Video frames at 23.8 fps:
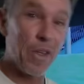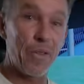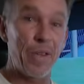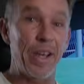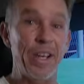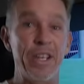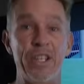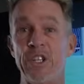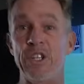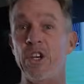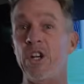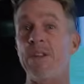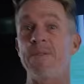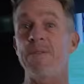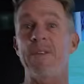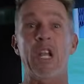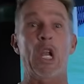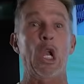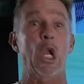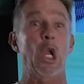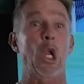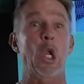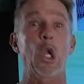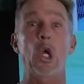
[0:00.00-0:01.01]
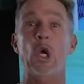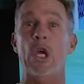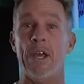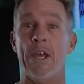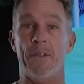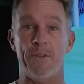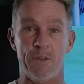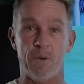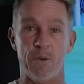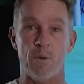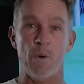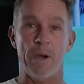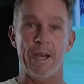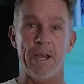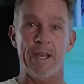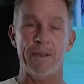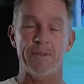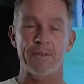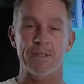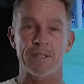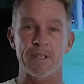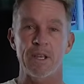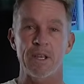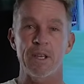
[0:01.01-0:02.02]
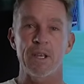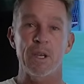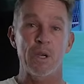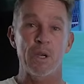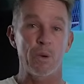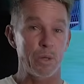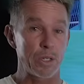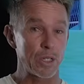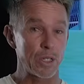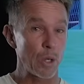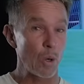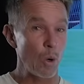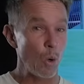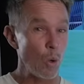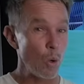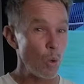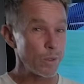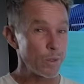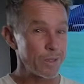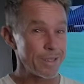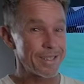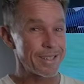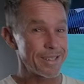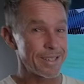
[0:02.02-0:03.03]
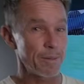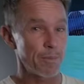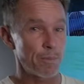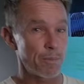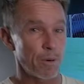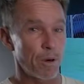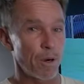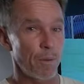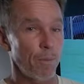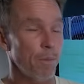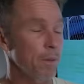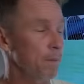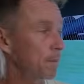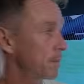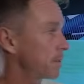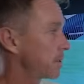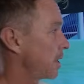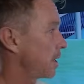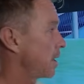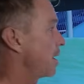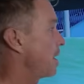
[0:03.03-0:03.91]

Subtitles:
They don't even look at the waves, which causes some problems.